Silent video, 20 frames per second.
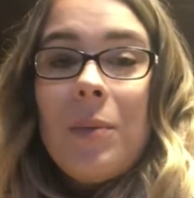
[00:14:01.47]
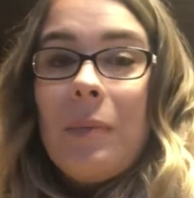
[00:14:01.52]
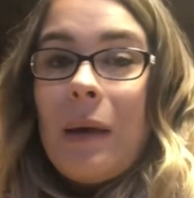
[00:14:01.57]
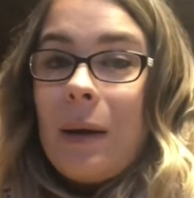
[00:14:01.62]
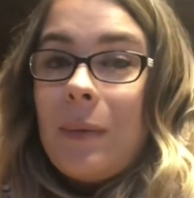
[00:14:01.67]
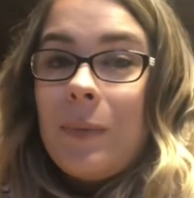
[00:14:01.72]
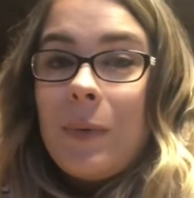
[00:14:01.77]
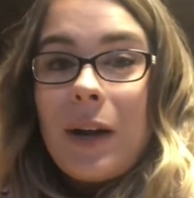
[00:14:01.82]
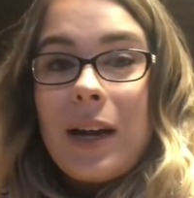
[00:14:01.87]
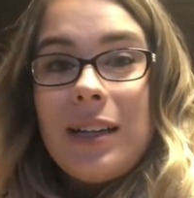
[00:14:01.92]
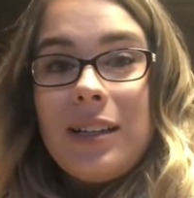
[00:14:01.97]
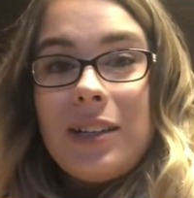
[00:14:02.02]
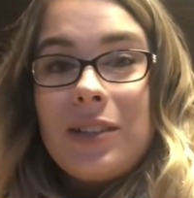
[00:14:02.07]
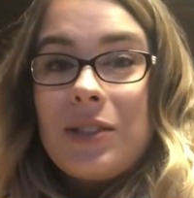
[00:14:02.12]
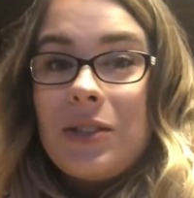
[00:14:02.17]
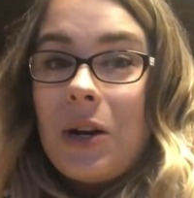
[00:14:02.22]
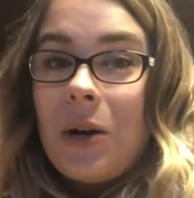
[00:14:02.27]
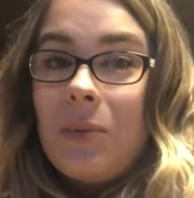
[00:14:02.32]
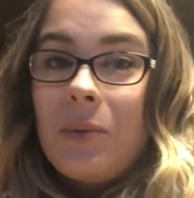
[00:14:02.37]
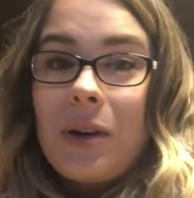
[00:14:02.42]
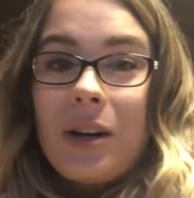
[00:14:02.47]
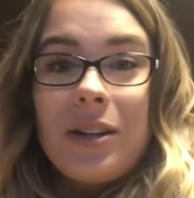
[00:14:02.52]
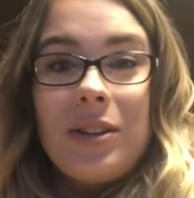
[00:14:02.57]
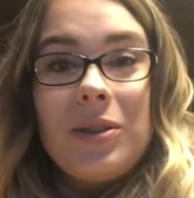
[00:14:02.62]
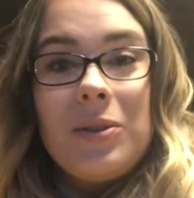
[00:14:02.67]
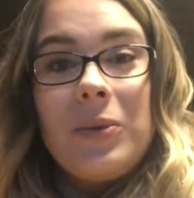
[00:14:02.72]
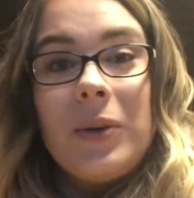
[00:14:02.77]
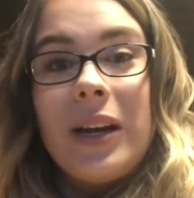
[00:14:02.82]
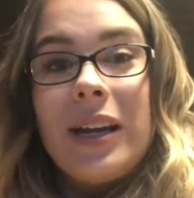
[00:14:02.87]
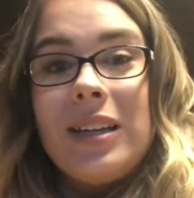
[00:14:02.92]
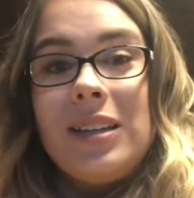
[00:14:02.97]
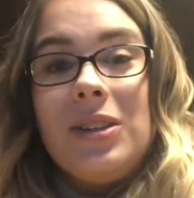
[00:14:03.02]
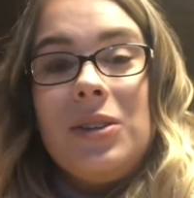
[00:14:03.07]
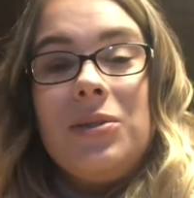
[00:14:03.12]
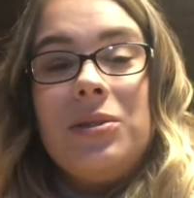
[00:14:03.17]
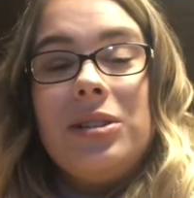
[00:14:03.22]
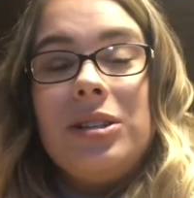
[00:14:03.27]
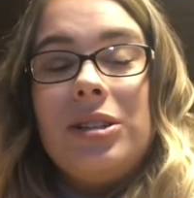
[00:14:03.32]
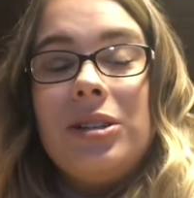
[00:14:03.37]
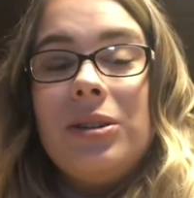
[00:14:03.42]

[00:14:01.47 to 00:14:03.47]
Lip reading: my brain does not work the way it used